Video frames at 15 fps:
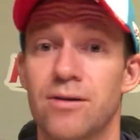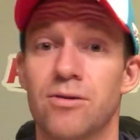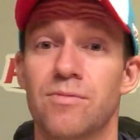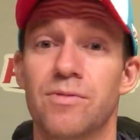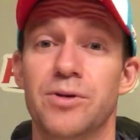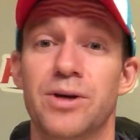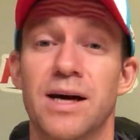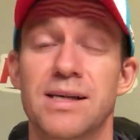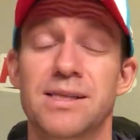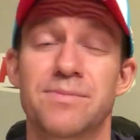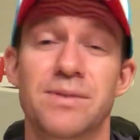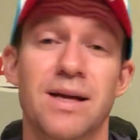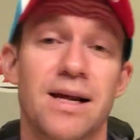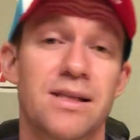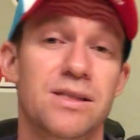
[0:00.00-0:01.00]
hopefully you got
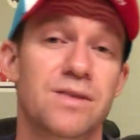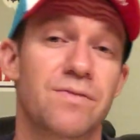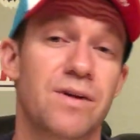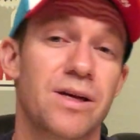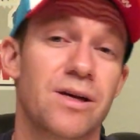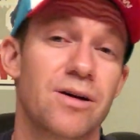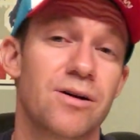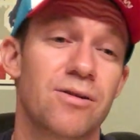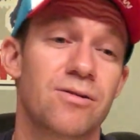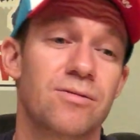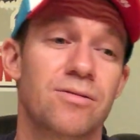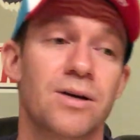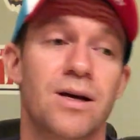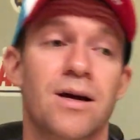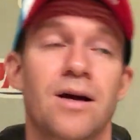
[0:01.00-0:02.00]
something out of this video.